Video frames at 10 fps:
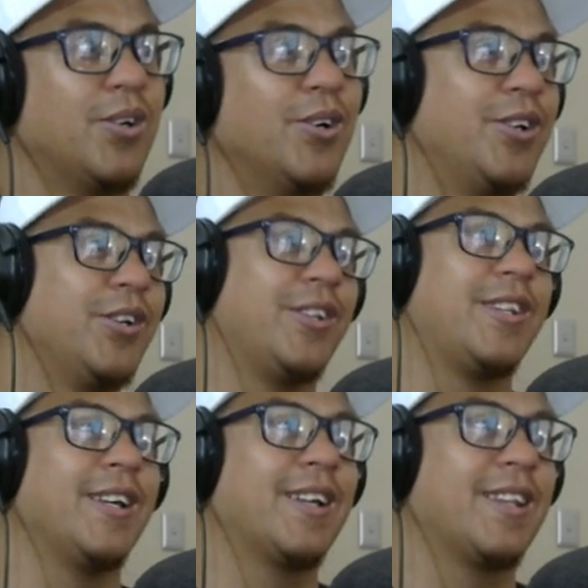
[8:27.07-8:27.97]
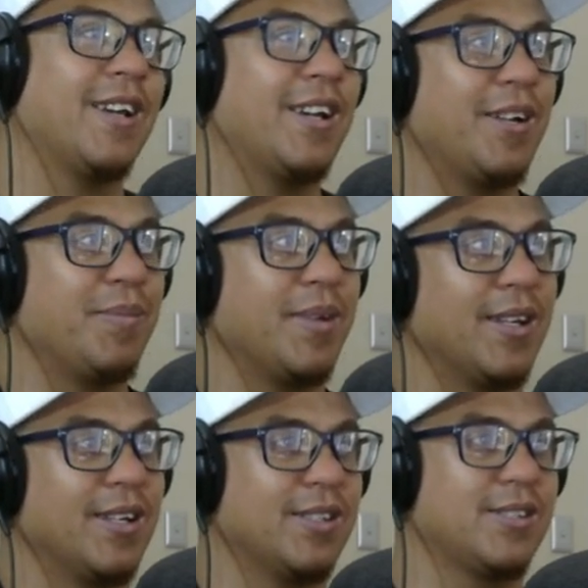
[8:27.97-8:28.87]
do you think the enemy
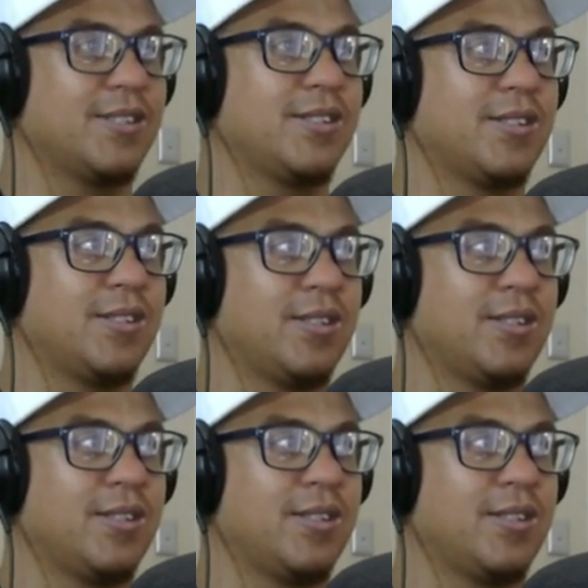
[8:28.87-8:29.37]
is?